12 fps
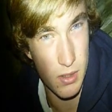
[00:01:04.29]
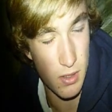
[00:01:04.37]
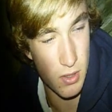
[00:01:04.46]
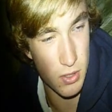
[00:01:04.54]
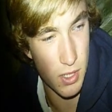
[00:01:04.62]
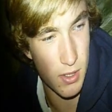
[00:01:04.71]

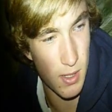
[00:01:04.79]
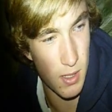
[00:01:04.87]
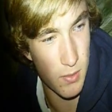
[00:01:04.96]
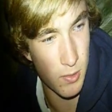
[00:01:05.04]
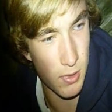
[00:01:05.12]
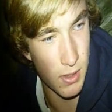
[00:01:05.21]
I'll show you that in
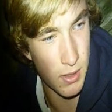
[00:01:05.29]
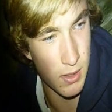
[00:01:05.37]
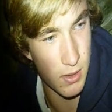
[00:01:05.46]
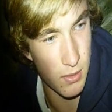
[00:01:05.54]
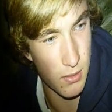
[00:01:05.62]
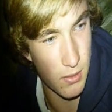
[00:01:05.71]
the morning.
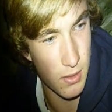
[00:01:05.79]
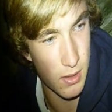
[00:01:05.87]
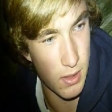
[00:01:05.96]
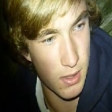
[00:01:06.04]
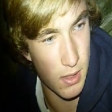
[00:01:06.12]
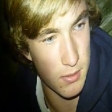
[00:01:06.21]

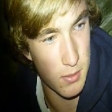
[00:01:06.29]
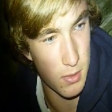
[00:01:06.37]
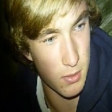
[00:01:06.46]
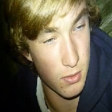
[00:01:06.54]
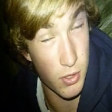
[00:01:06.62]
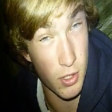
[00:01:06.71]

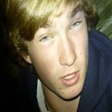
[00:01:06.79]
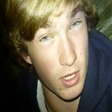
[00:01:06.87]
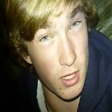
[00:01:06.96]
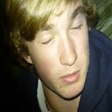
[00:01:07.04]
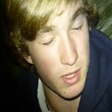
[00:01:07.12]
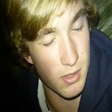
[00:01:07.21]
I'll show you that
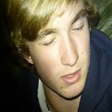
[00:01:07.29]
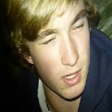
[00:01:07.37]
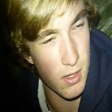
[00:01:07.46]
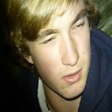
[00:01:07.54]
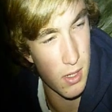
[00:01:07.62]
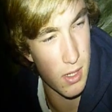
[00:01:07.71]
in a bit, I don't
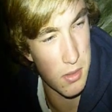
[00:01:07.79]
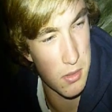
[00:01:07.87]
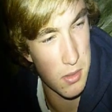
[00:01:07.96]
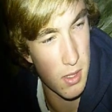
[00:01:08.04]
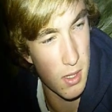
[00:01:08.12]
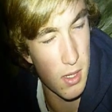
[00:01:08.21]
know yet.
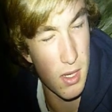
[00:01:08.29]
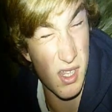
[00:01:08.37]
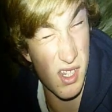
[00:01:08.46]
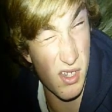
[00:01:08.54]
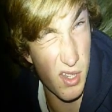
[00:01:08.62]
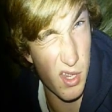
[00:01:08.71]

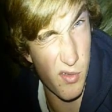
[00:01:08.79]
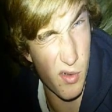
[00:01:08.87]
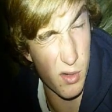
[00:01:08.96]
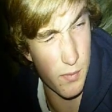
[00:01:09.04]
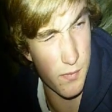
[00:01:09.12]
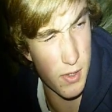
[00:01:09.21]
And the other
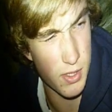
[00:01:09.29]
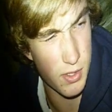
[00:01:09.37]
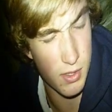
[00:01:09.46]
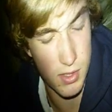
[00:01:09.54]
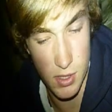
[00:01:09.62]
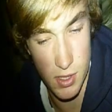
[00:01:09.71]
rod I'm fishing
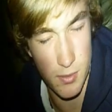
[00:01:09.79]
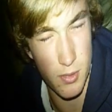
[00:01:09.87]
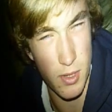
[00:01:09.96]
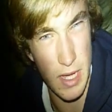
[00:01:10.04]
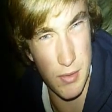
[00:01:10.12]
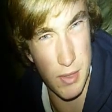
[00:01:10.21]
just a simple
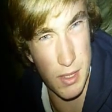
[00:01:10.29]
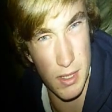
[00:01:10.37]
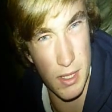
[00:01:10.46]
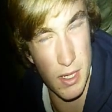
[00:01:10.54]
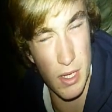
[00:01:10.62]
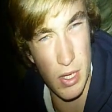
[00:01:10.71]
hair rig
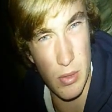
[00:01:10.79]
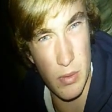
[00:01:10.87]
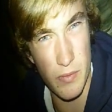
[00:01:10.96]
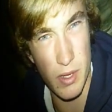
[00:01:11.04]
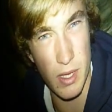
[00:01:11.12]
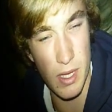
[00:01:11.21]

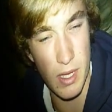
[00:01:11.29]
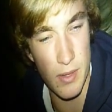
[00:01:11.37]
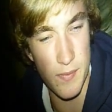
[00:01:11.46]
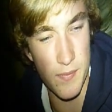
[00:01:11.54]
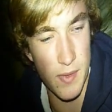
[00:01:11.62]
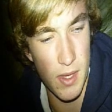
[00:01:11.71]

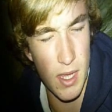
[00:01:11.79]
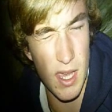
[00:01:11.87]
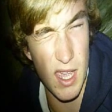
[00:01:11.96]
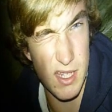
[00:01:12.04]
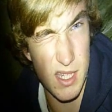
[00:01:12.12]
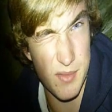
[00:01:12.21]
with
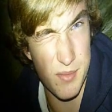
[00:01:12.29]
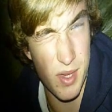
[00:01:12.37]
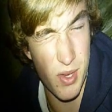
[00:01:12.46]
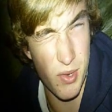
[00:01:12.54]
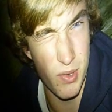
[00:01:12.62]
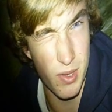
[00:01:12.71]

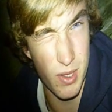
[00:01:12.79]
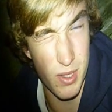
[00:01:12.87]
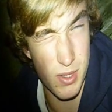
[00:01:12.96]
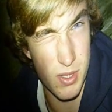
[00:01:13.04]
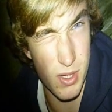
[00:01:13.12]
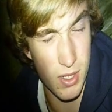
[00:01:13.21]
18mm
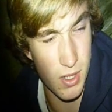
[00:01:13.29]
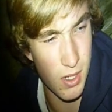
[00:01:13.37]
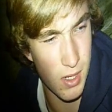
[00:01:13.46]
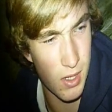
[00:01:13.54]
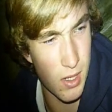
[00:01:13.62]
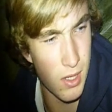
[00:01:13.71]
tiger
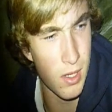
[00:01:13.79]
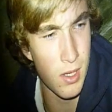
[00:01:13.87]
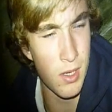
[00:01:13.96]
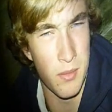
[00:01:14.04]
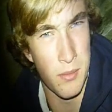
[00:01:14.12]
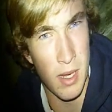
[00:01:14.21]
nut
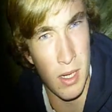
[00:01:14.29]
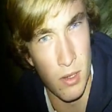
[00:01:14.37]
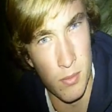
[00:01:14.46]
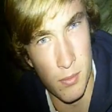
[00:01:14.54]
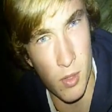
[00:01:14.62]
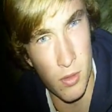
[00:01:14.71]

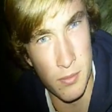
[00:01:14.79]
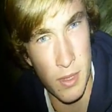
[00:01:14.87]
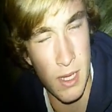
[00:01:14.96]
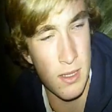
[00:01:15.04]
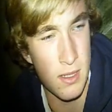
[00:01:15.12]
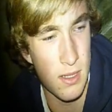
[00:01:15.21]
mainline bottom bait.